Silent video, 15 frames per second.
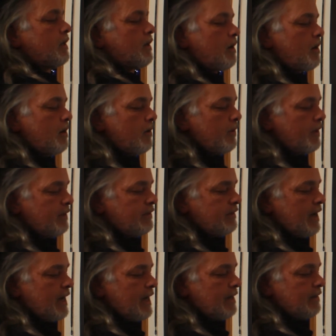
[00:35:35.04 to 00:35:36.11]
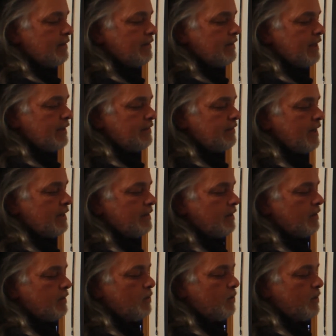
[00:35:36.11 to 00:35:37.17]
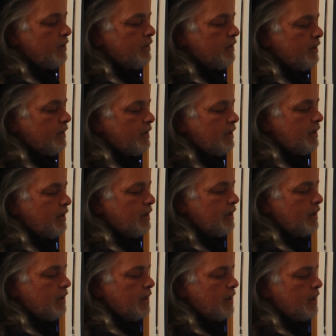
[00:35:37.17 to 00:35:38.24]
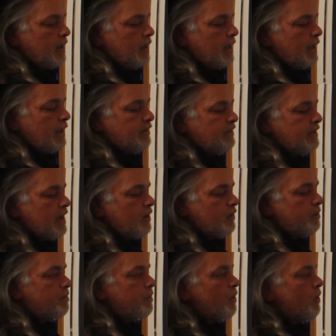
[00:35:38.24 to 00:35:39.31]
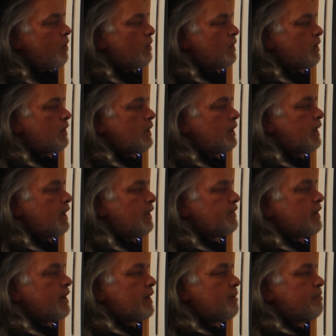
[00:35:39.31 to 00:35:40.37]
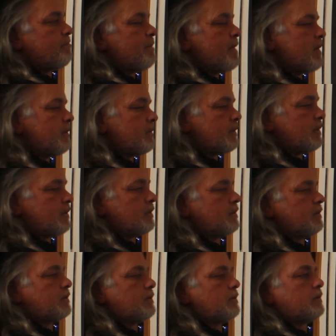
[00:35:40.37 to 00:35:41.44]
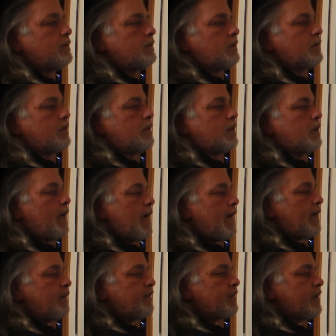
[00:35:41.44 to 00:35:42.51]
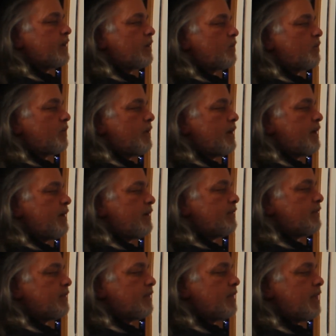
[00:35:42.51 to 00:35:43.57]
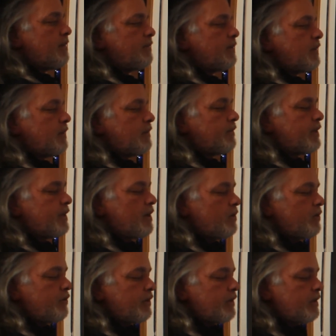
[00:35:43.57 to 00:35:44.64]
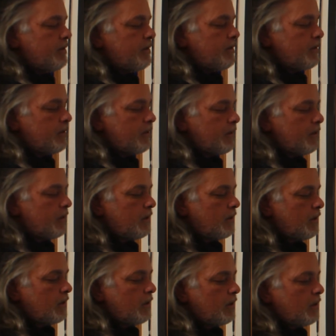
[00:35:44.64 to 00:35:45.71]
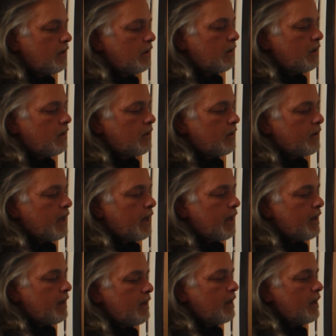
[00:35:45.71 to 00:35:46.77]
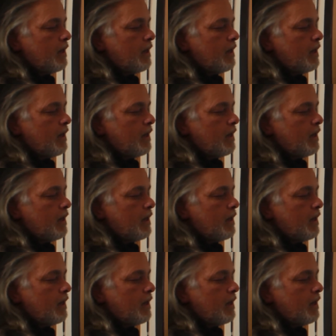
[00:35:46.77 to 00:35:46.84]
all this ice that's at the North and South Pole is going to melt, and it's going to raise the level of the ocean. Okay.